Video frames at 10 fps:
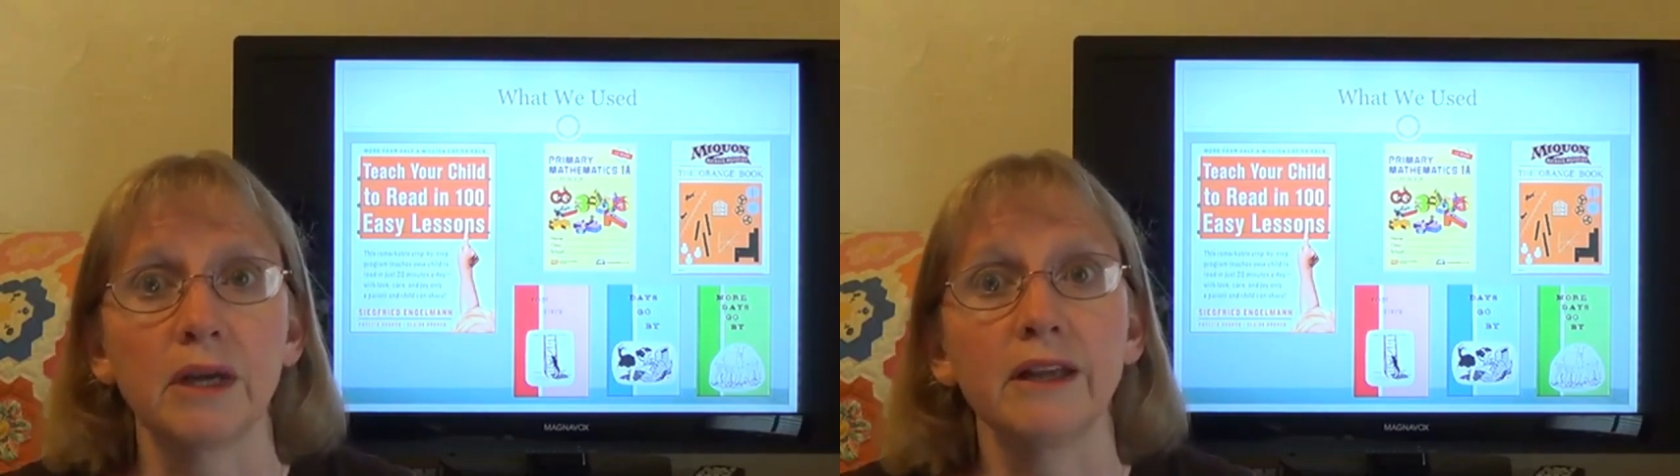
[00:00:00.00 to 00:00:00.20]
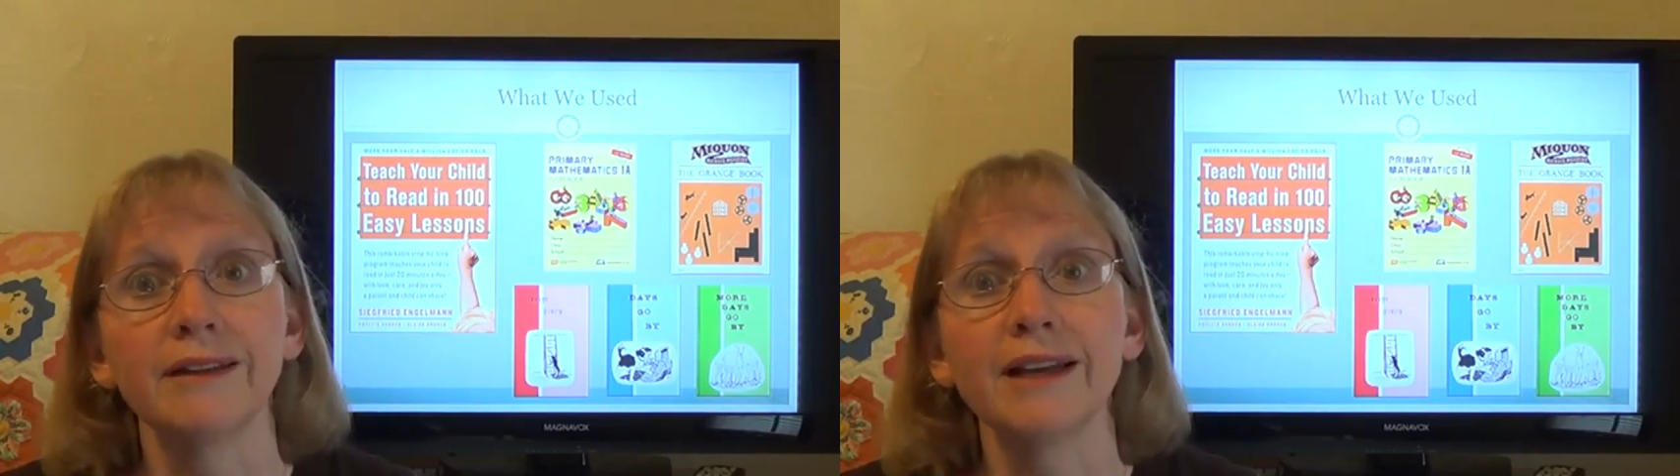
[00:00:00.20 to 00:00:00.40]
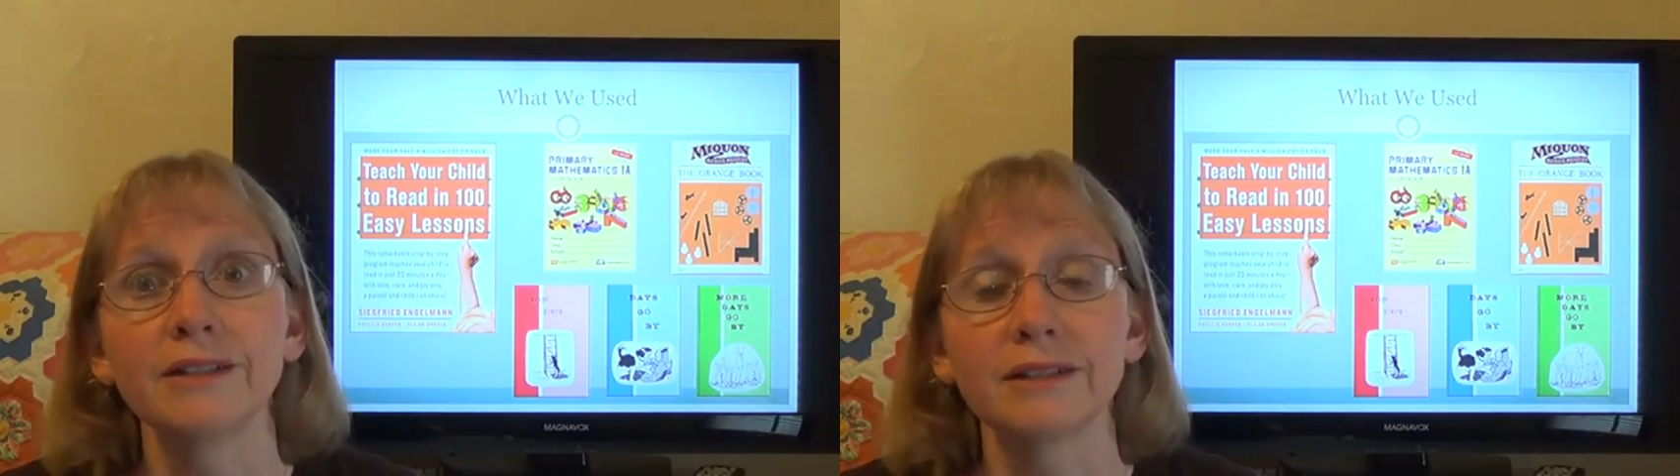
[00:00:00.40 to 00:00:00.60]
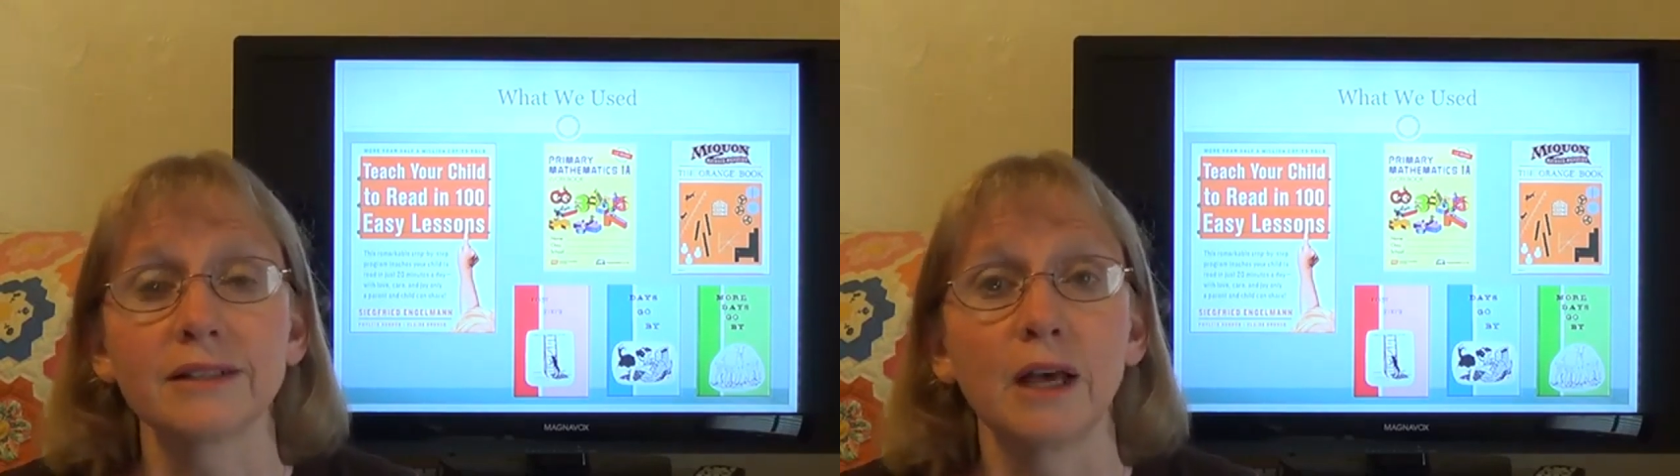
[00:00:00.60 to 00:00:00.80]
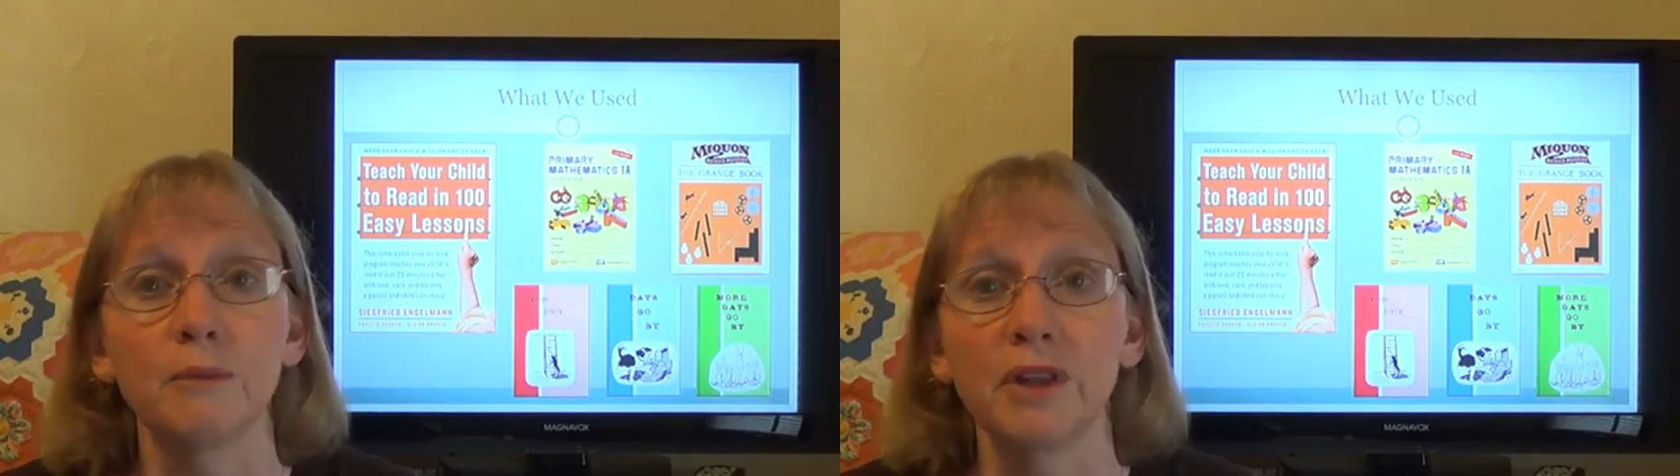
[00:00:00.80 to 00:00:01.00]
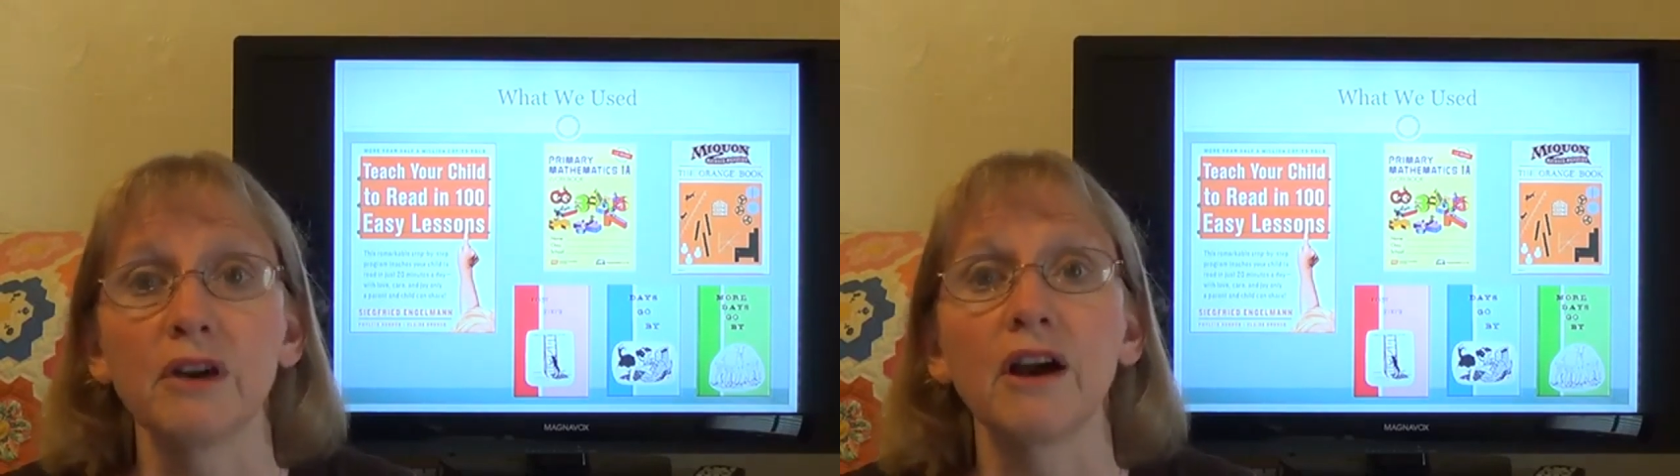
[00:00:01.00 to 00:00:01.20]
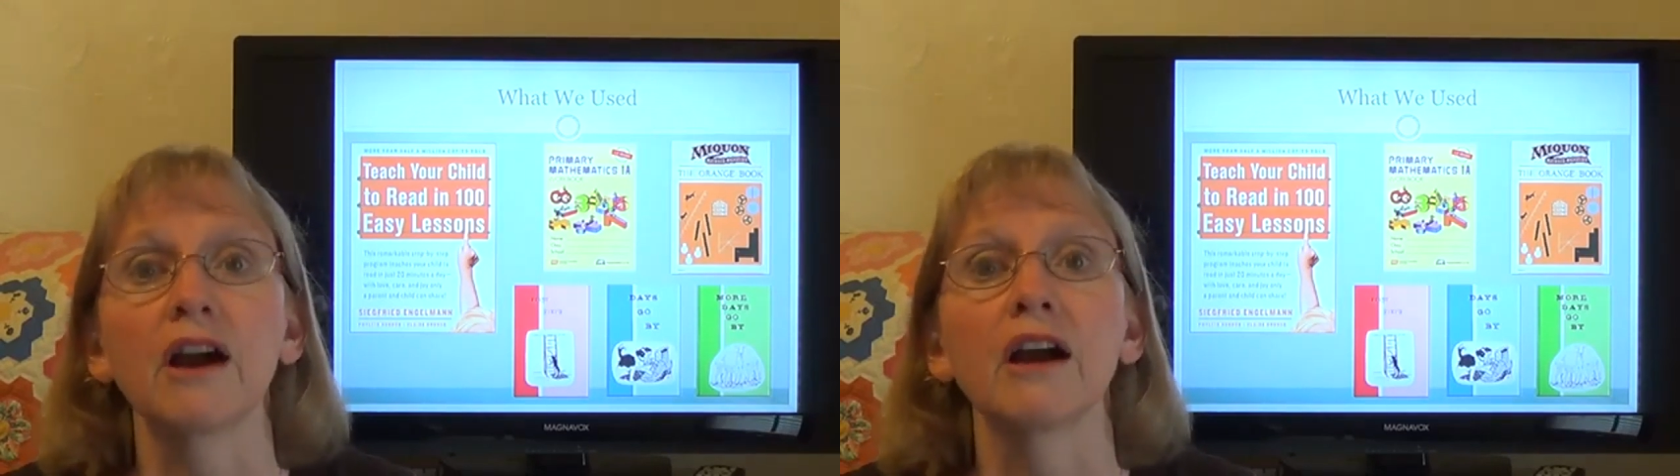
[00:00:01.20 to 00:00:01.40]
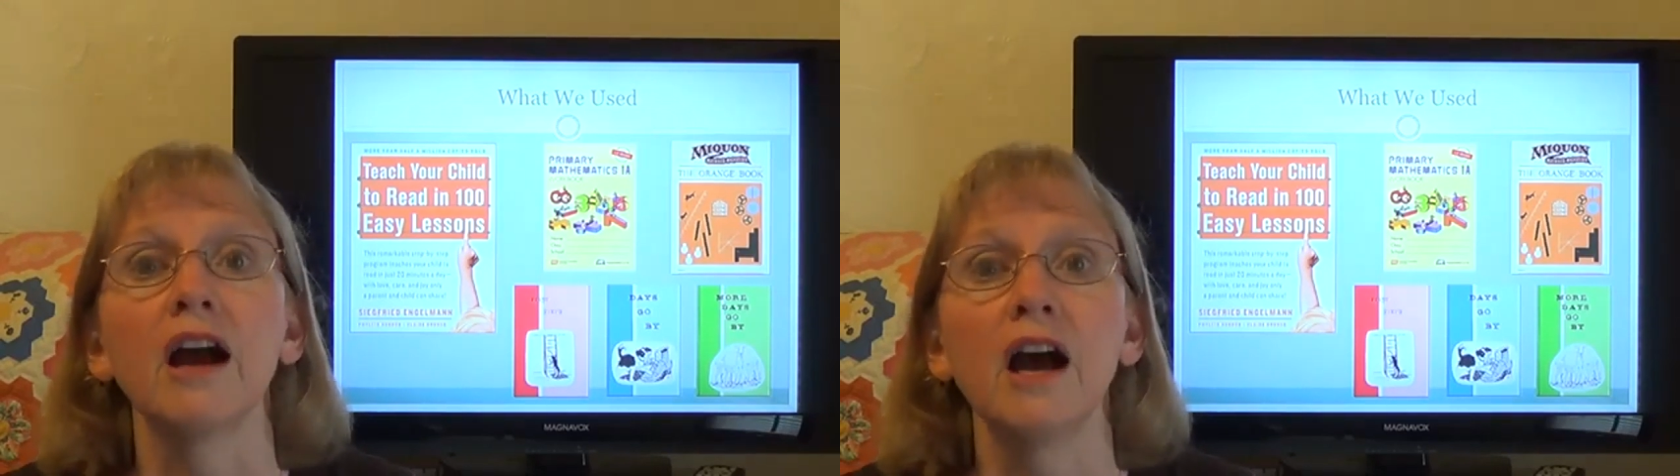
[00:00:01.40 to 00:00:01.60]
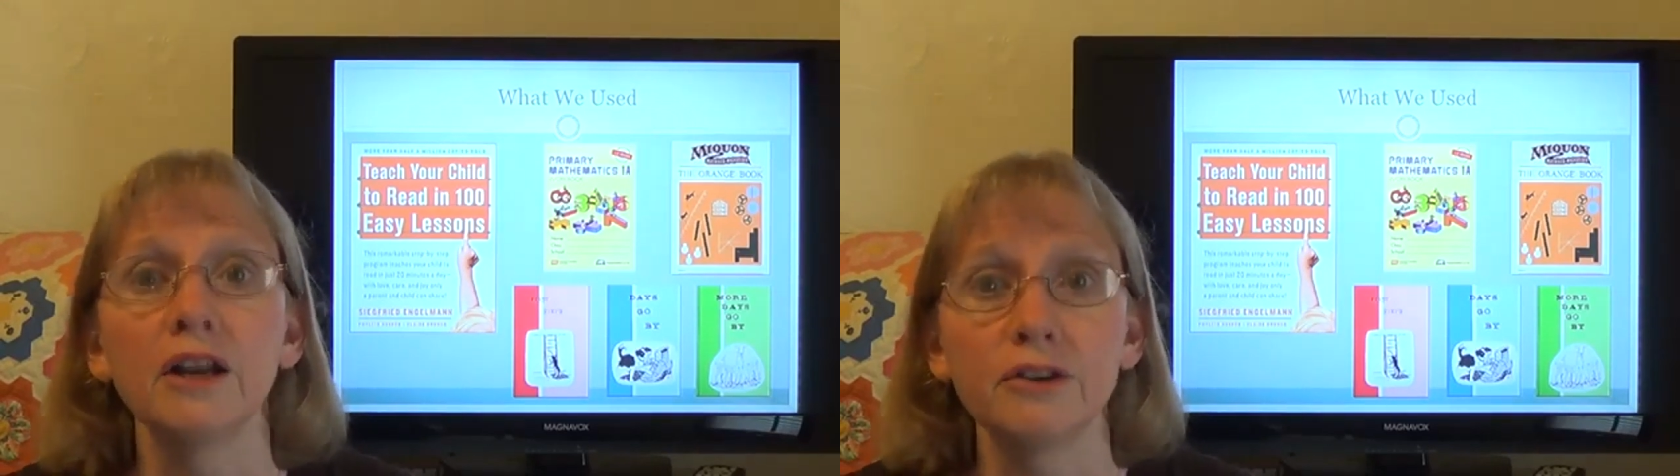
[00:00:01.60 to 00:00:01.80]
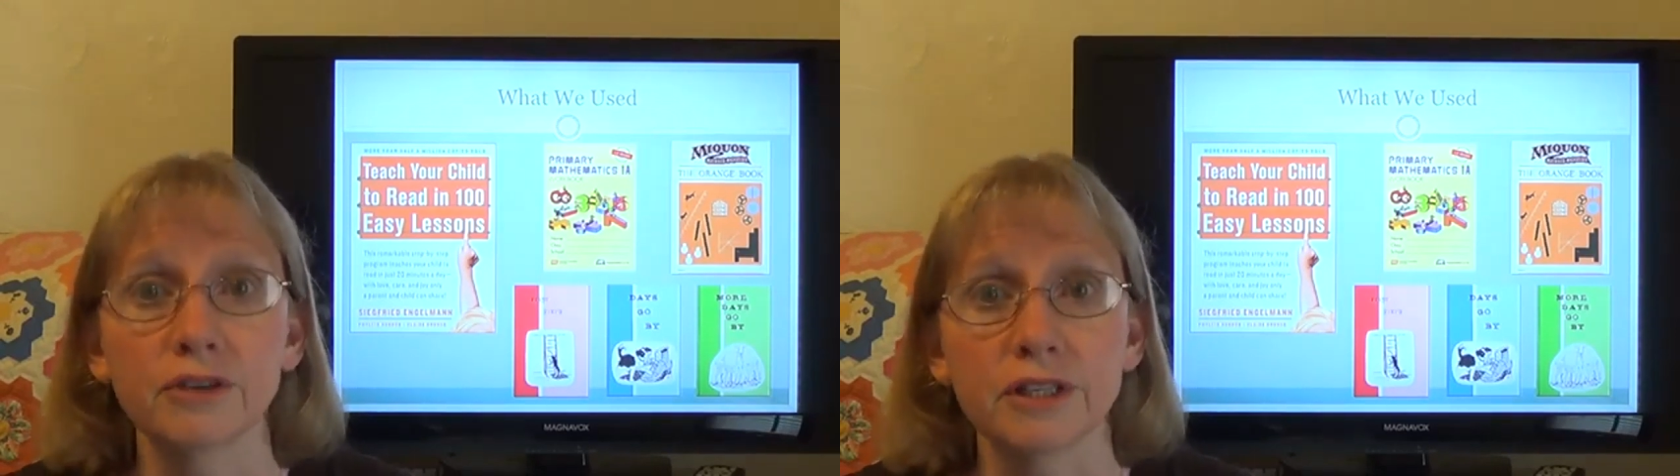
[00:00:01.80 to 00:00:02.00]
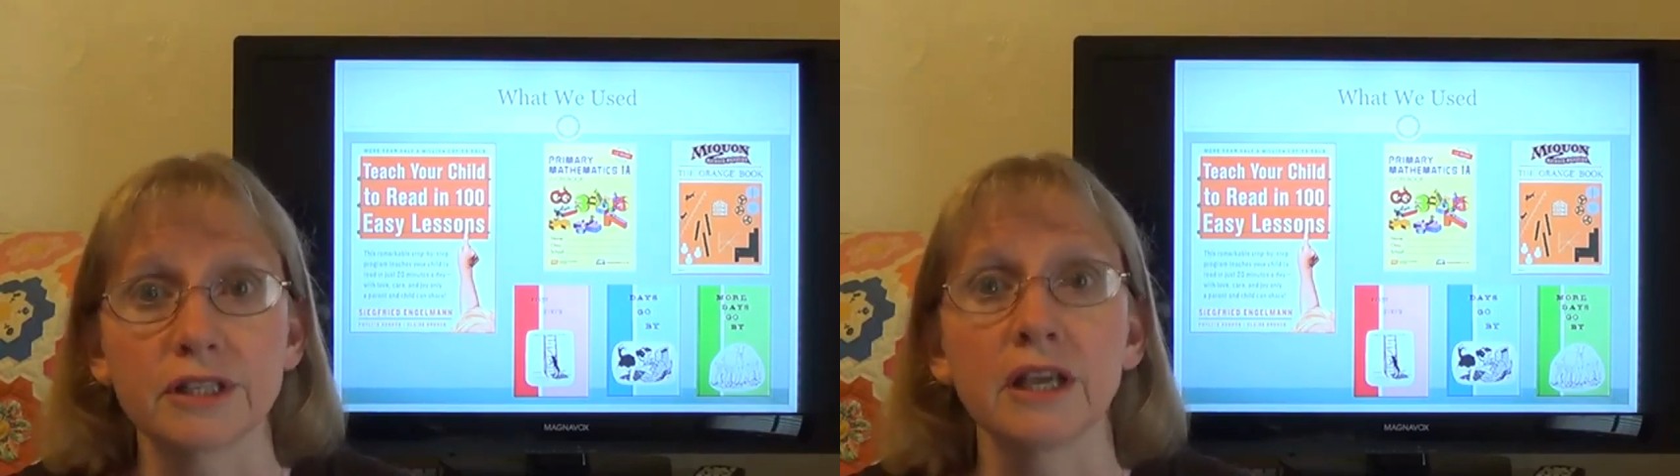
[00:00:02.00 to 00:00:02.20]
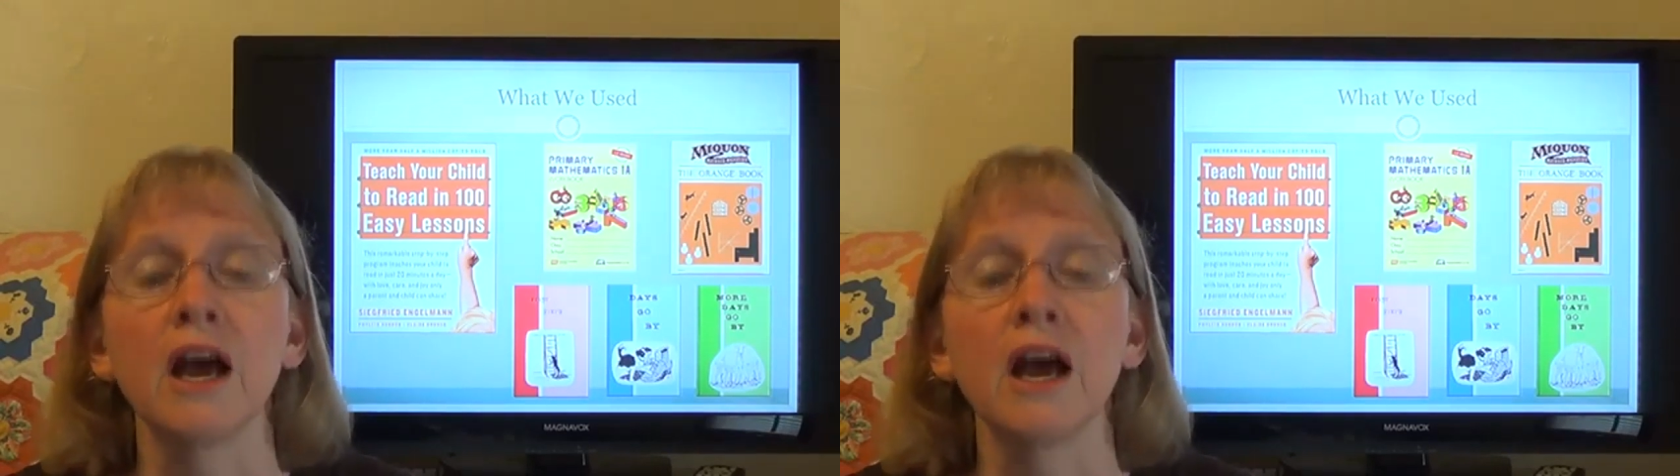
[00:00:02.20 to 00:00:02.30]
And not just some, there are hundreds